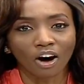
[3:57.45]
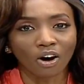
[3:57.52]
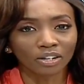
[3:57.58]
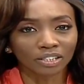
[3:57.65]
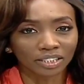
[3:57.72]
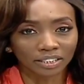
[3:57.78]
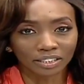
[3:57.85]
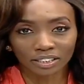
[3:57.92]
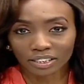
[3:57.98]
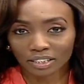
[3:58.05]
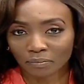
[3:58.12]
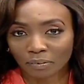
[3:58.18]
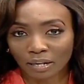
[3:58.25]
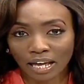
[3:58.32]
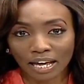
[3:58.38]
oxygen
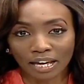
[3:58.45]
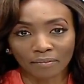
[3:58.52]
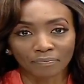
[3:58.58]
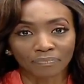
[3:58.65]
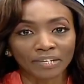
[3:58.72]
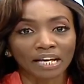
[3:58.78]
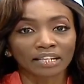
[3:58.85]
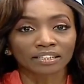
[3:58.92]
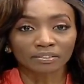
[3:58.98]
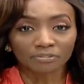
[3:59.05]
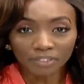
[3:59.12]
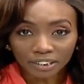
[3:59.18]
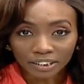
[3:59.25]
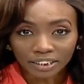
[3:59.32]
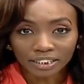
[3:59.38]
supply,
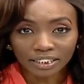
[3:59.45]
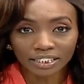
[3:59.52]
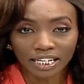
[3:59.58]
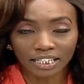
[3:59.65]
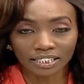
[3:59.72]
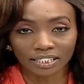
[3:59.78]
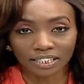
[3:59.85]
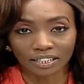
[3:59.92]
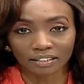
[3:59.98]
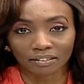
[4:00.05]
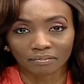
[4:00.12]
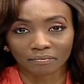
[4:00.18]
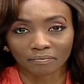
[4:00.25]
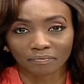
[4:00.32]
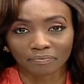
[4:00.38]
sufficient testing.
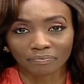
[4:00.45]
